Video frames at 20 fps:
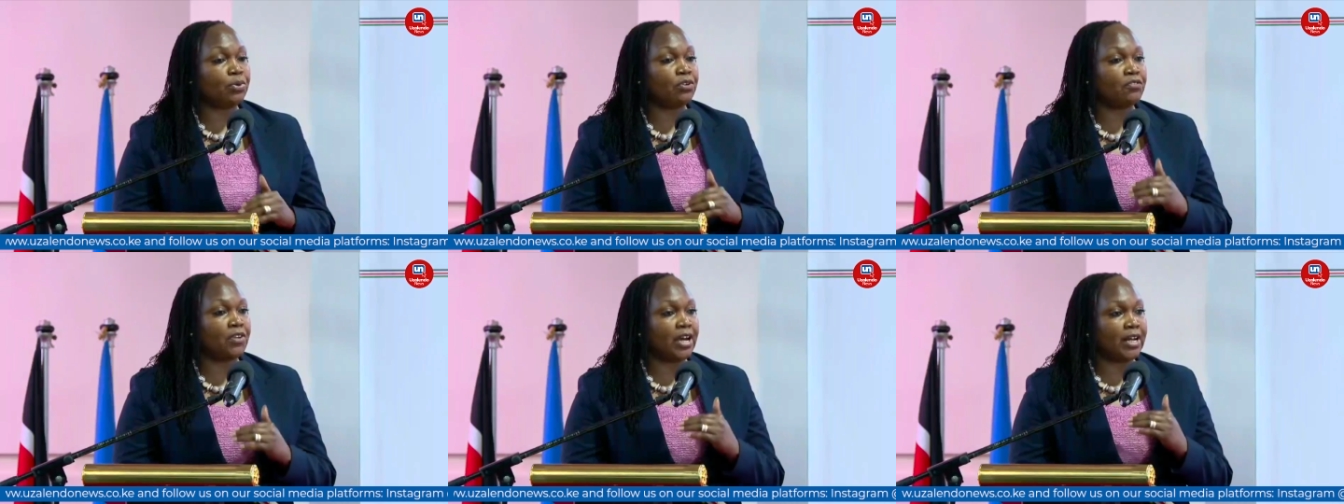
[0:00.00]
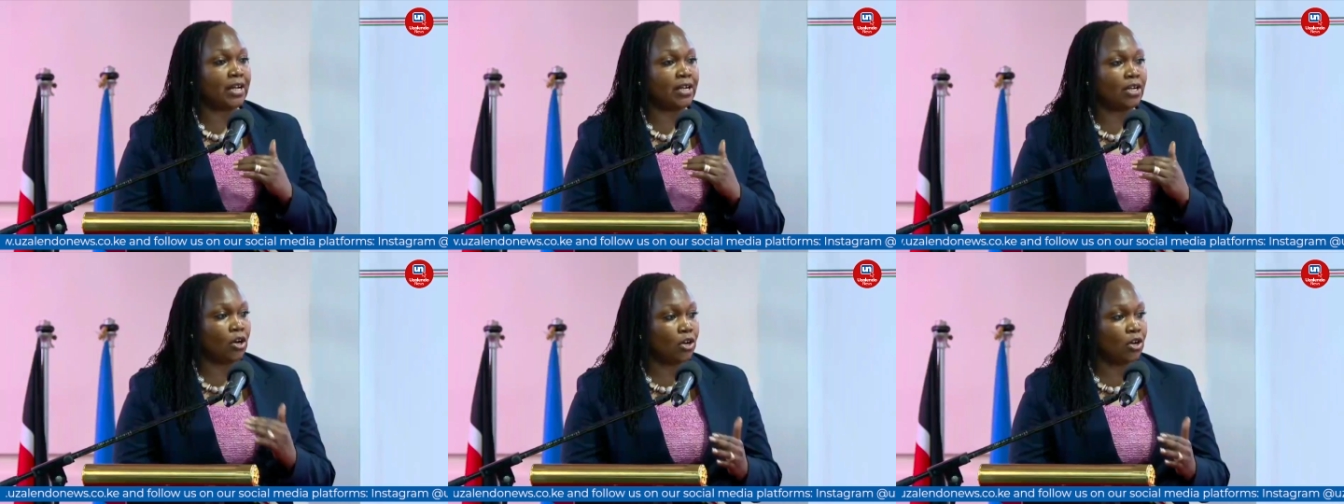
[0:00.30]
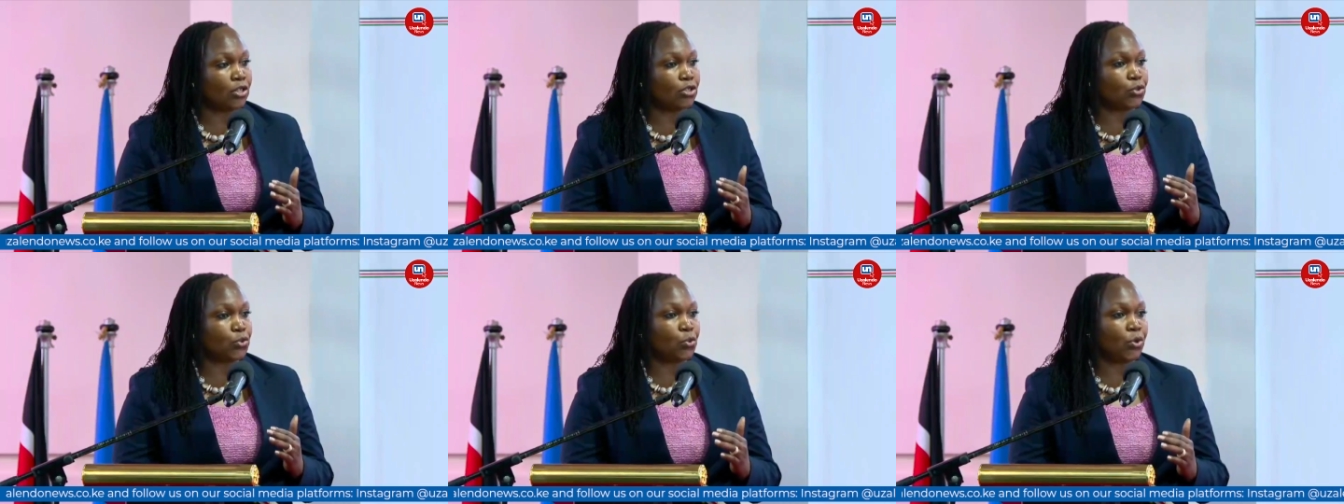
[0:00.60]
to provide an
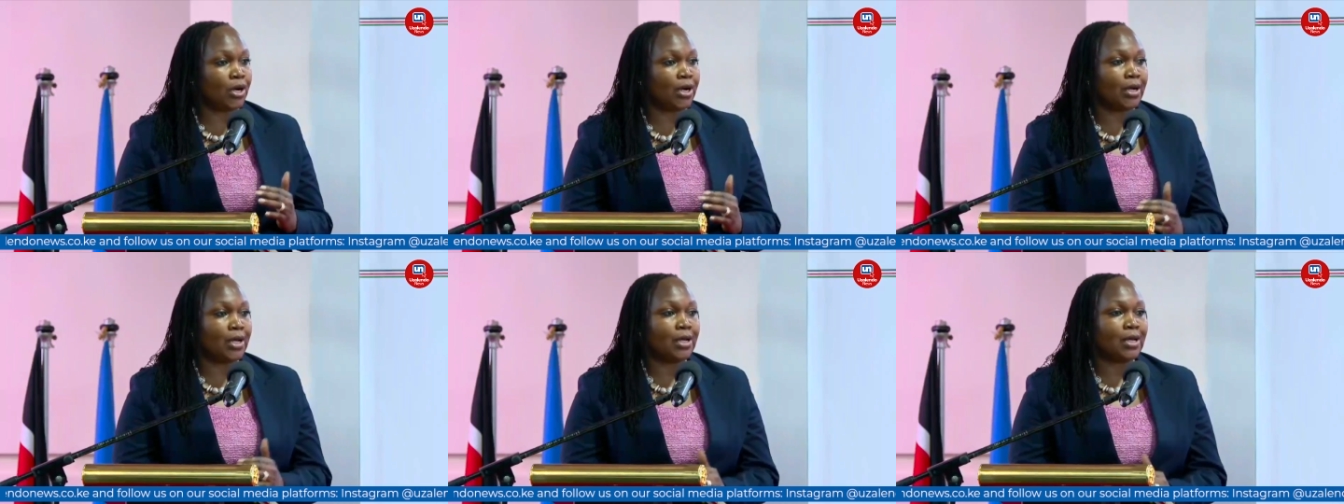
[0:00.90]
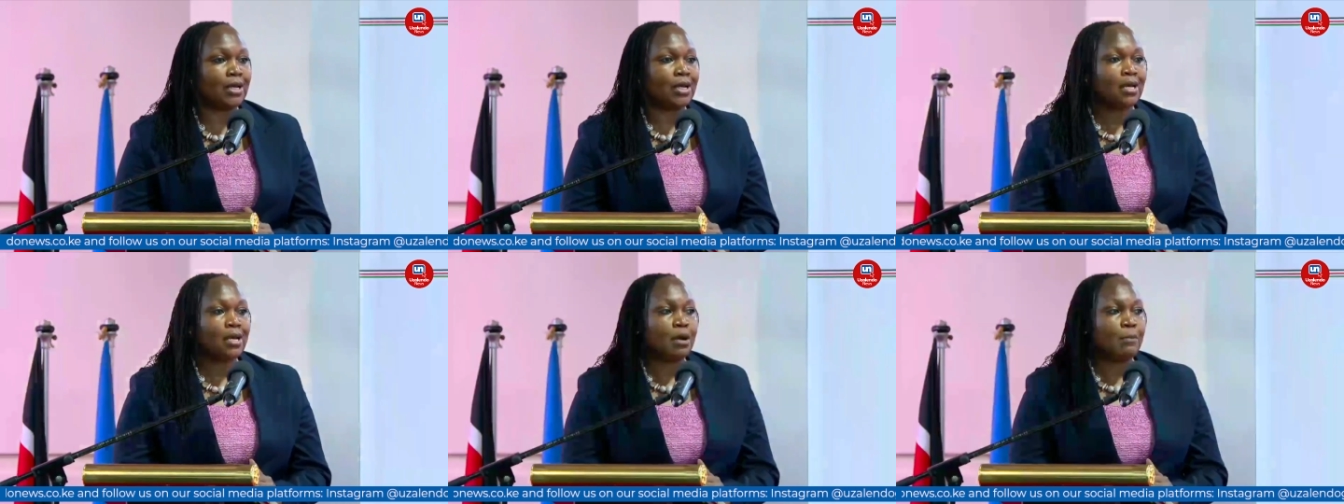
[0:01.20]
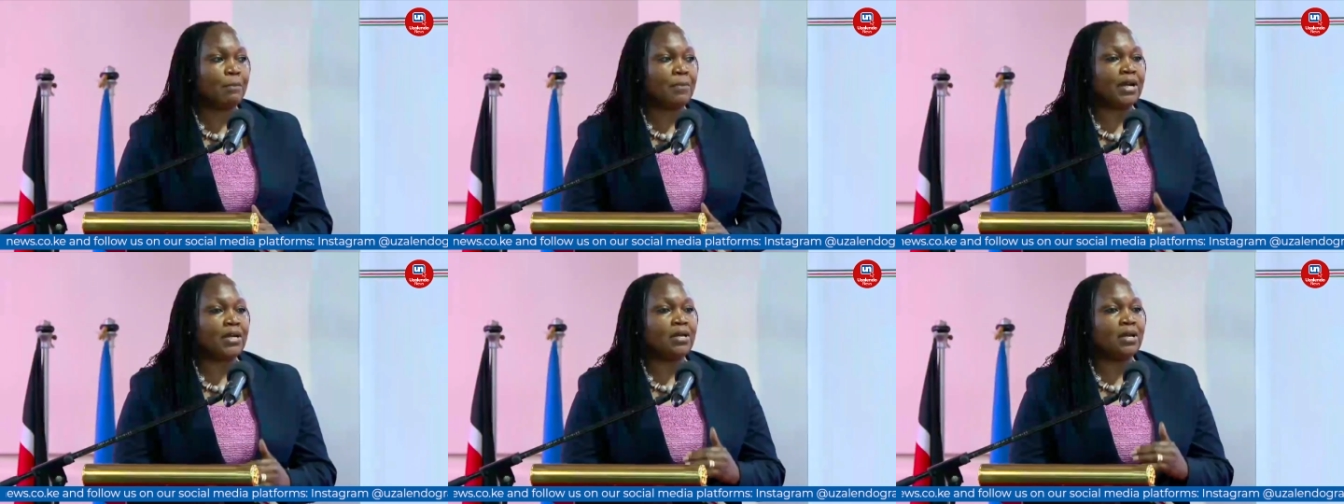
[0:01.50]
honest work,
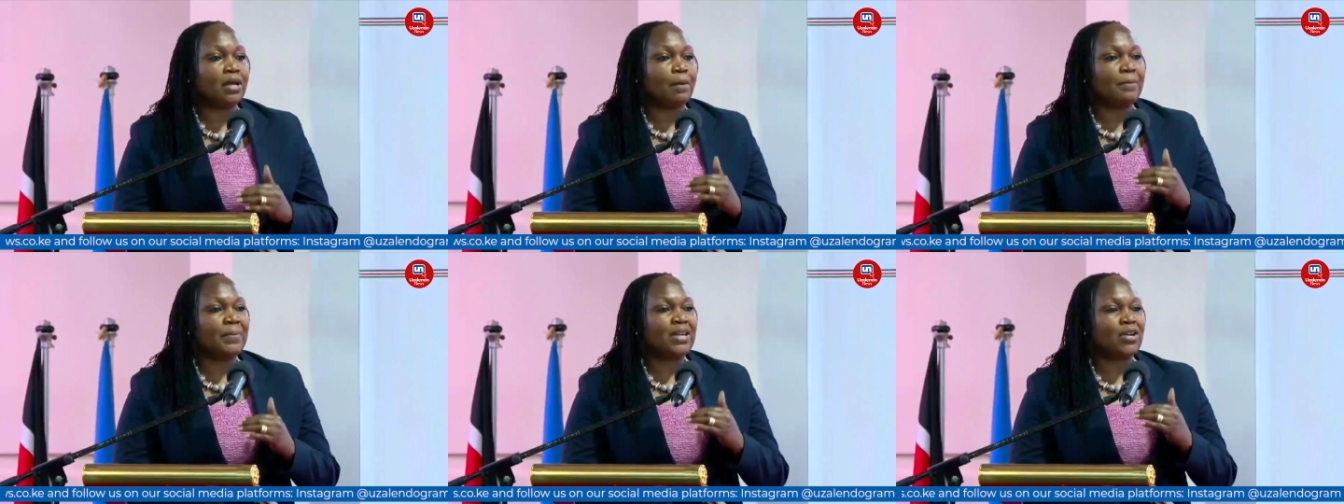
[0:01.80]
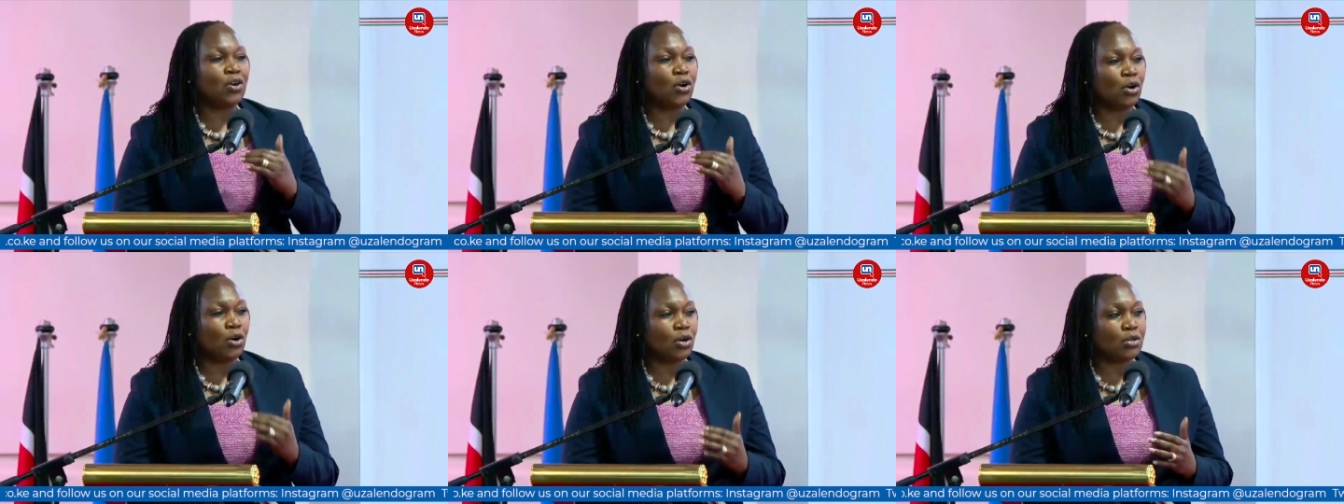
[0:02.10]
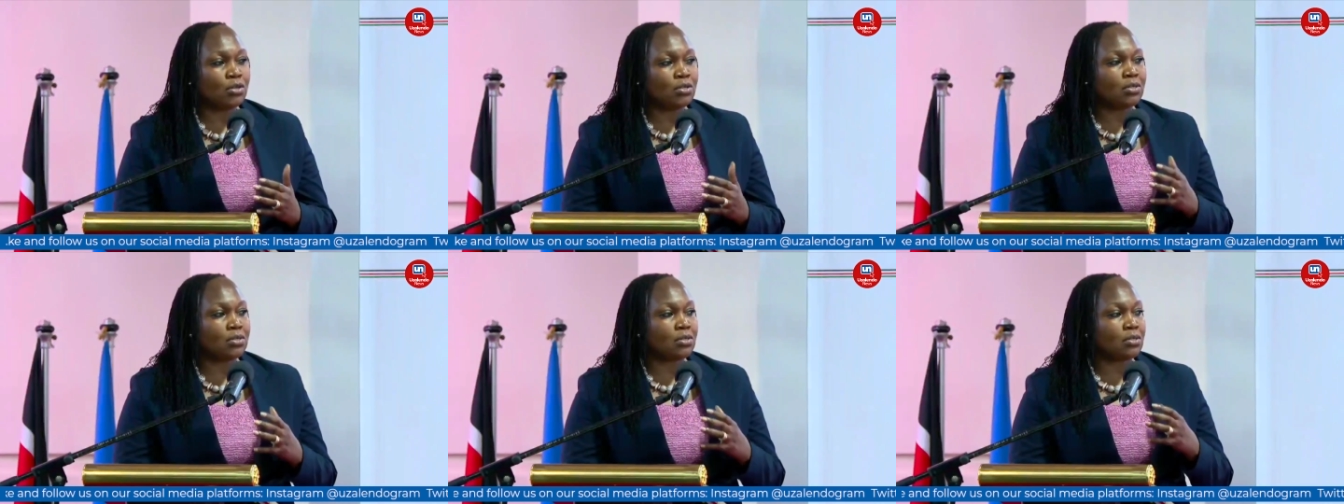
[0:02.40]
but
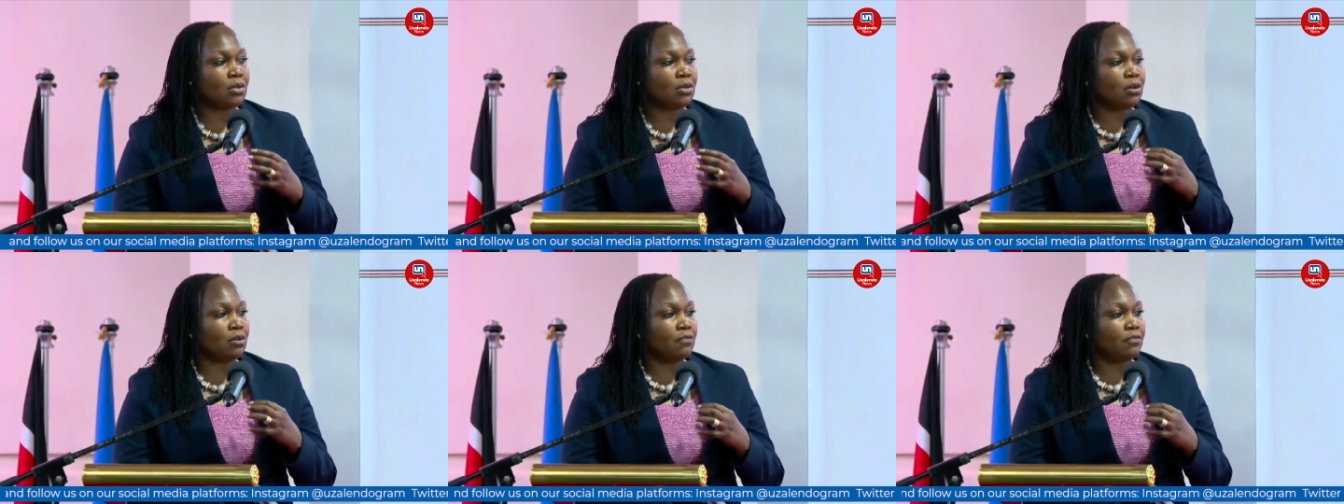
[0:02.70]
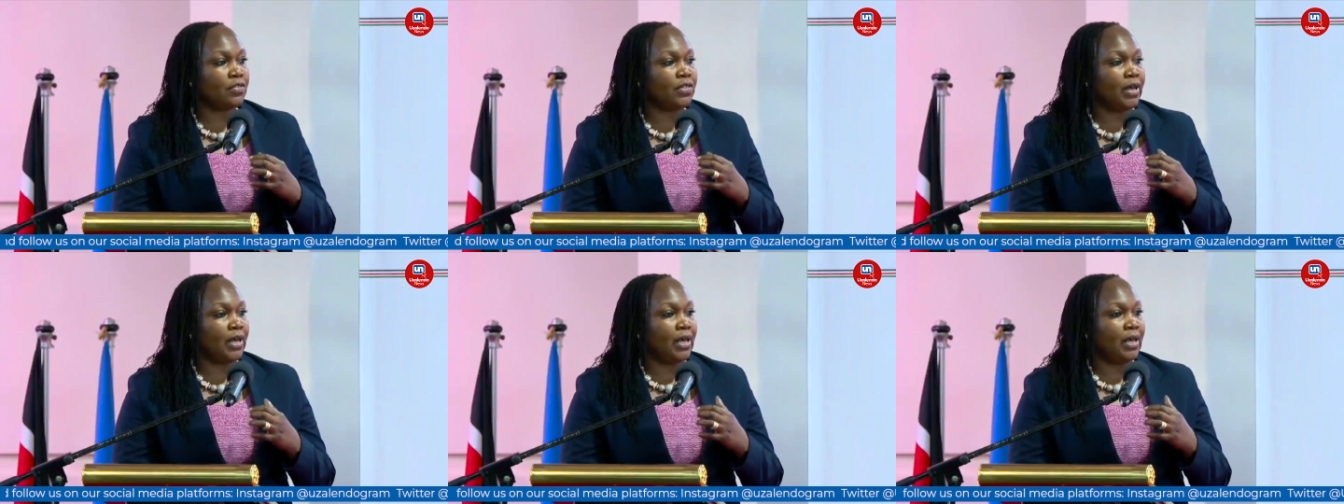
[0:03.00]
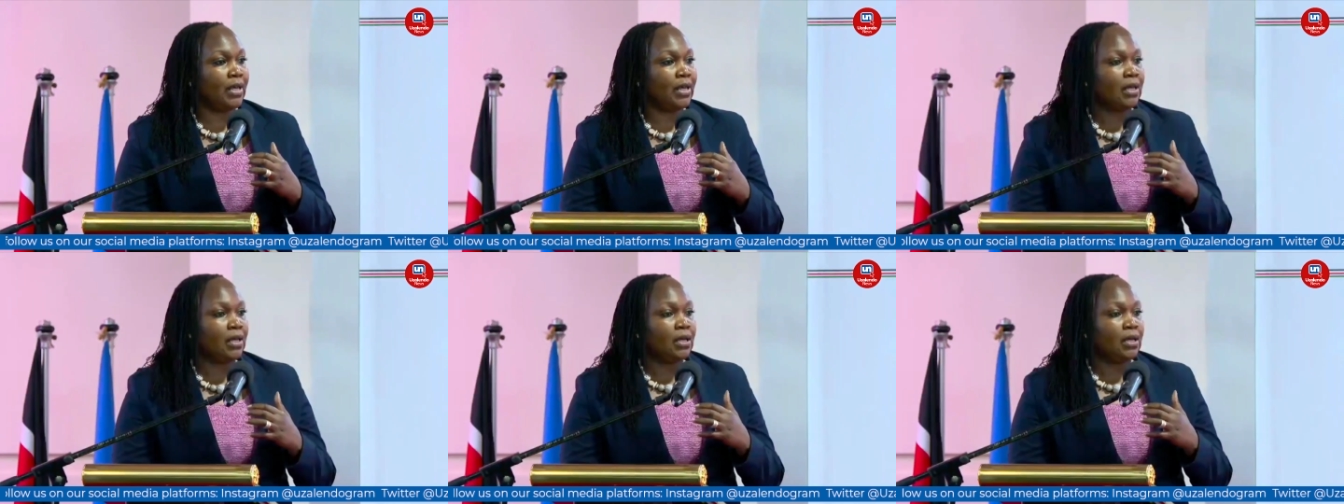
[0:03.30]
because of
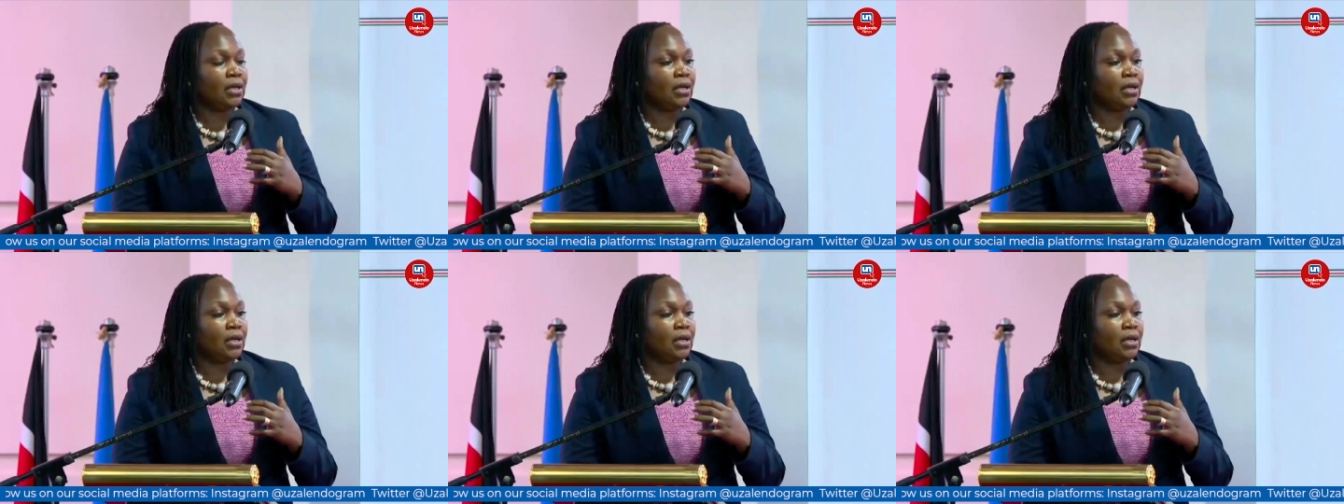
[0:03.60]
the,